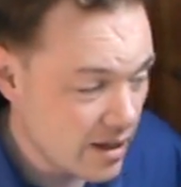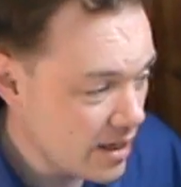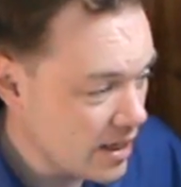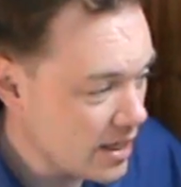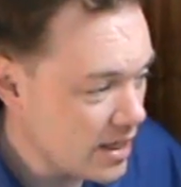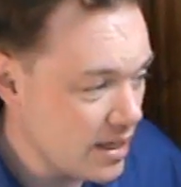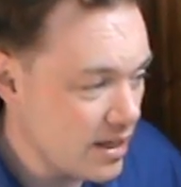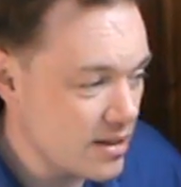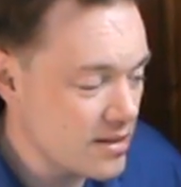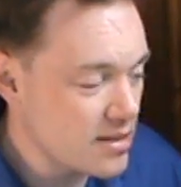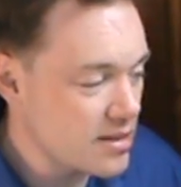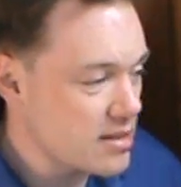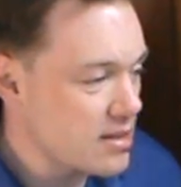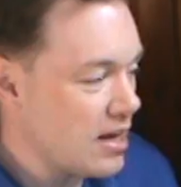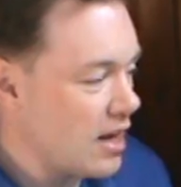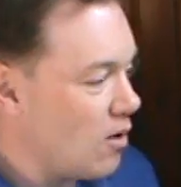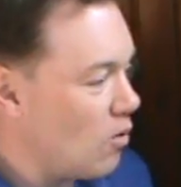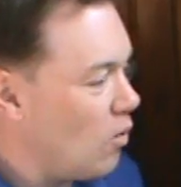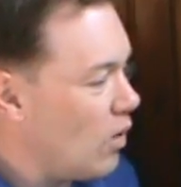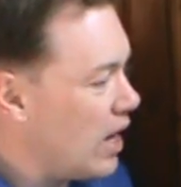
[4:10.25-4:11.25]
He doesn't
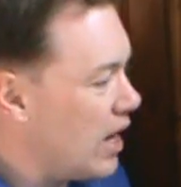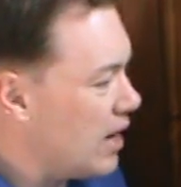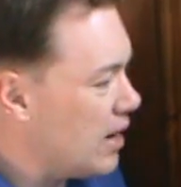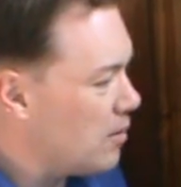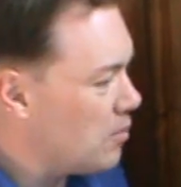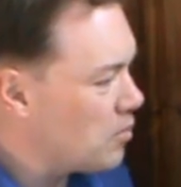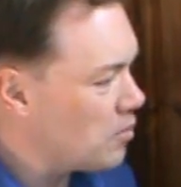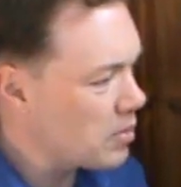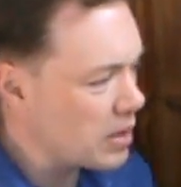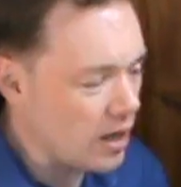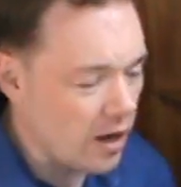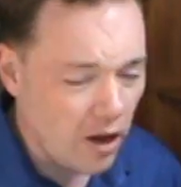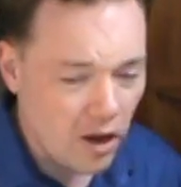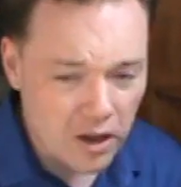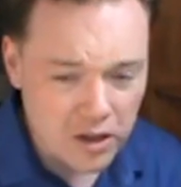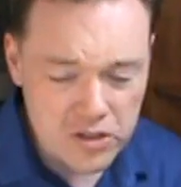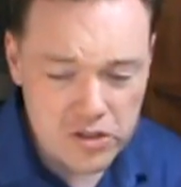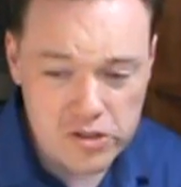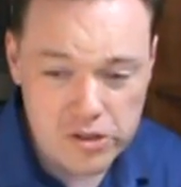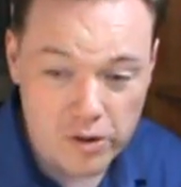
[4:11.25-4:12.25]
say when, but
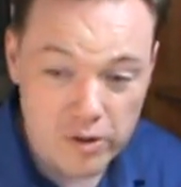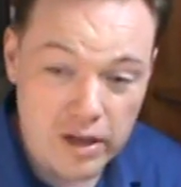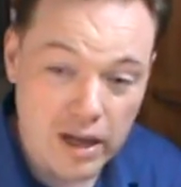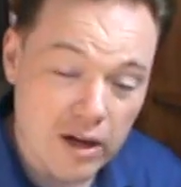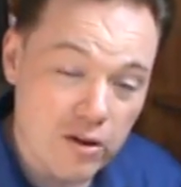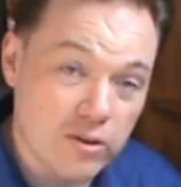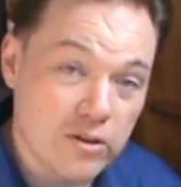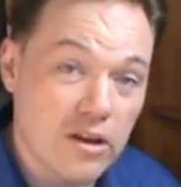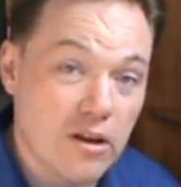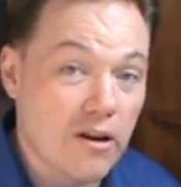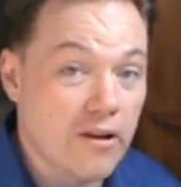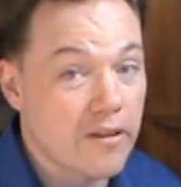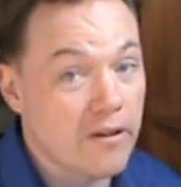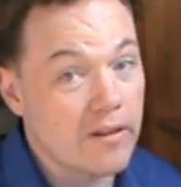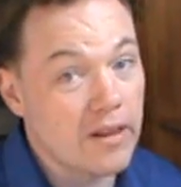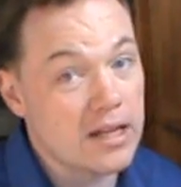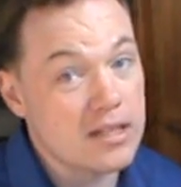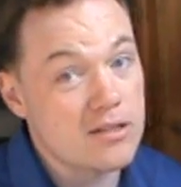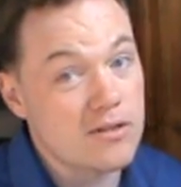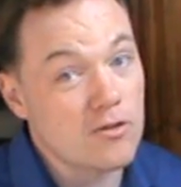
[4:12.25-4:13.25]
also, not only are there
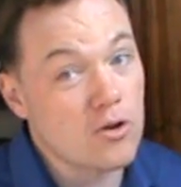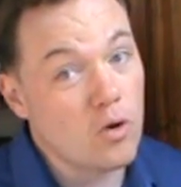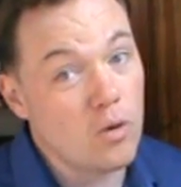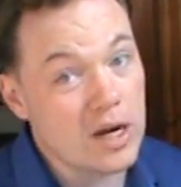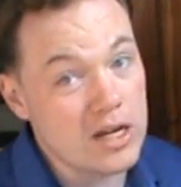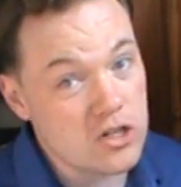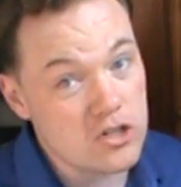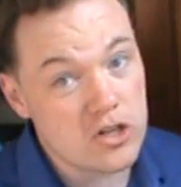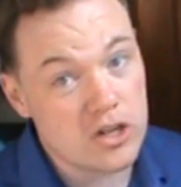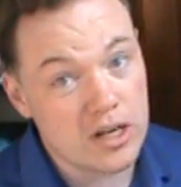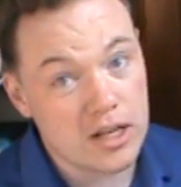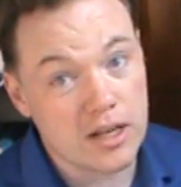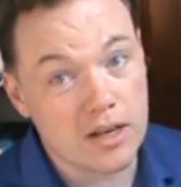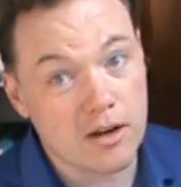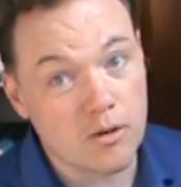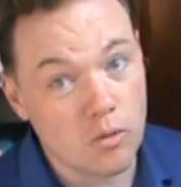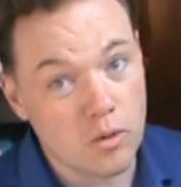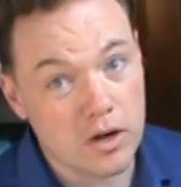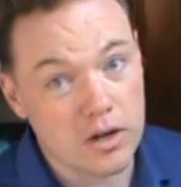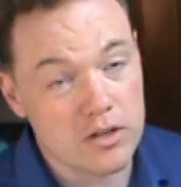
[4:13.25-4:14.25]
lots of
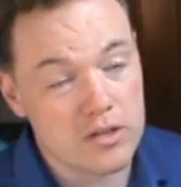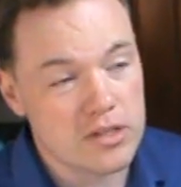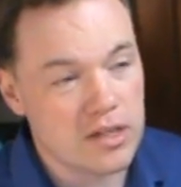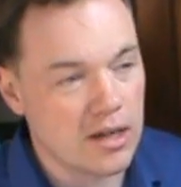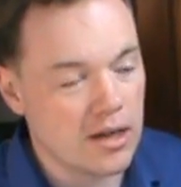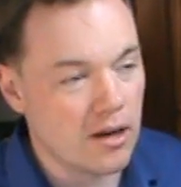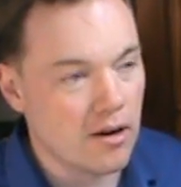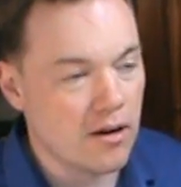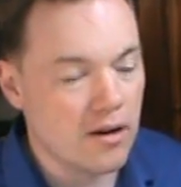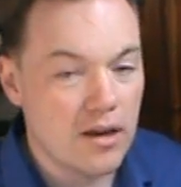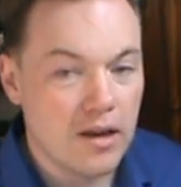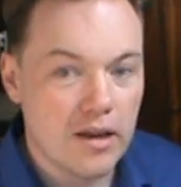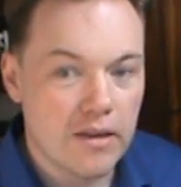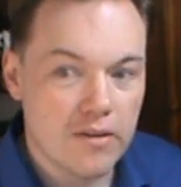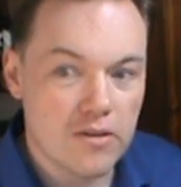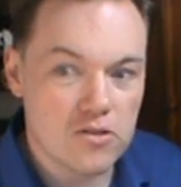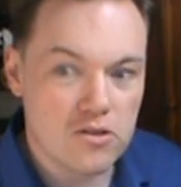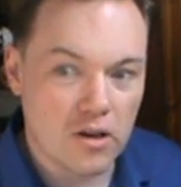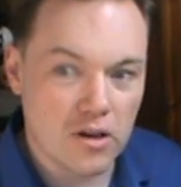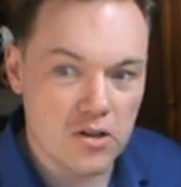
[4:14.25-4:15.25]
questioning words in here,
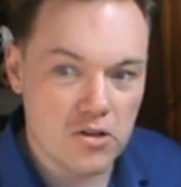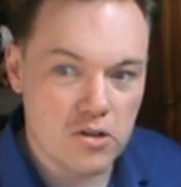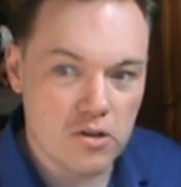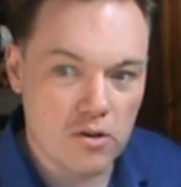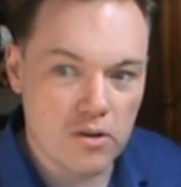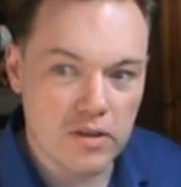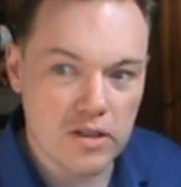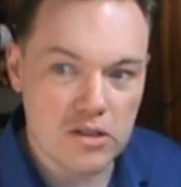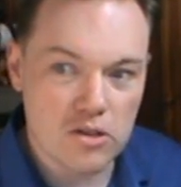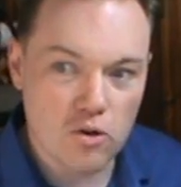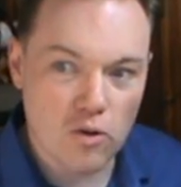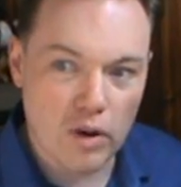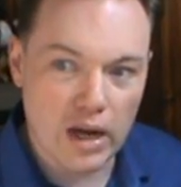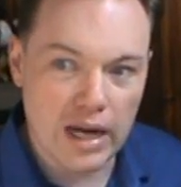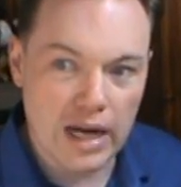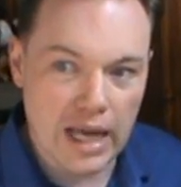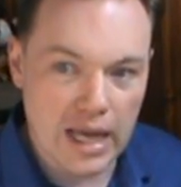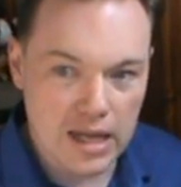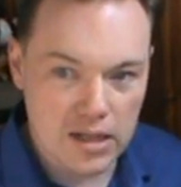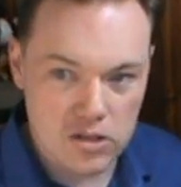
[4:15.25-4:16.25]
there's also these
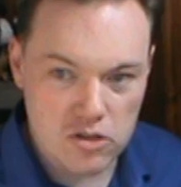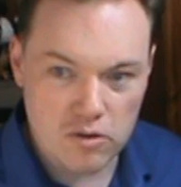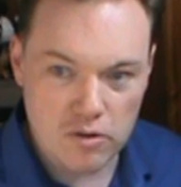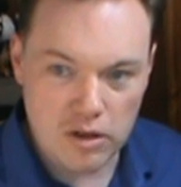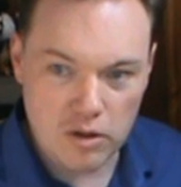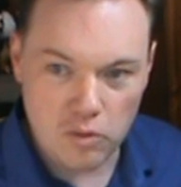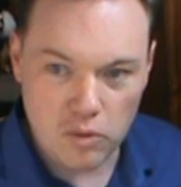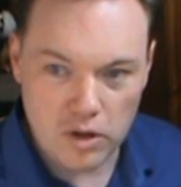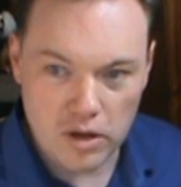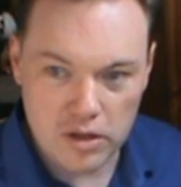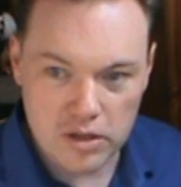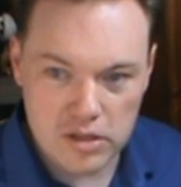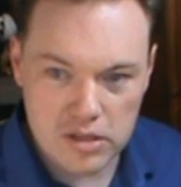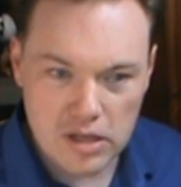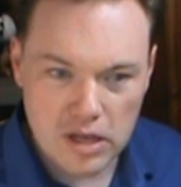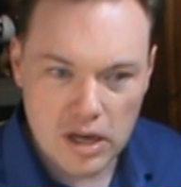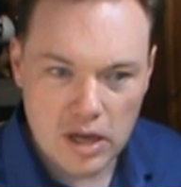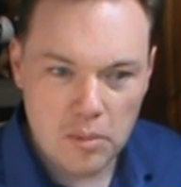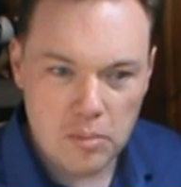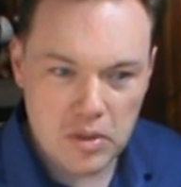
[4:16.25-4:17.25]
great answering
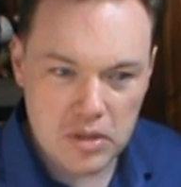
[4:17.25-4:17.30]
words,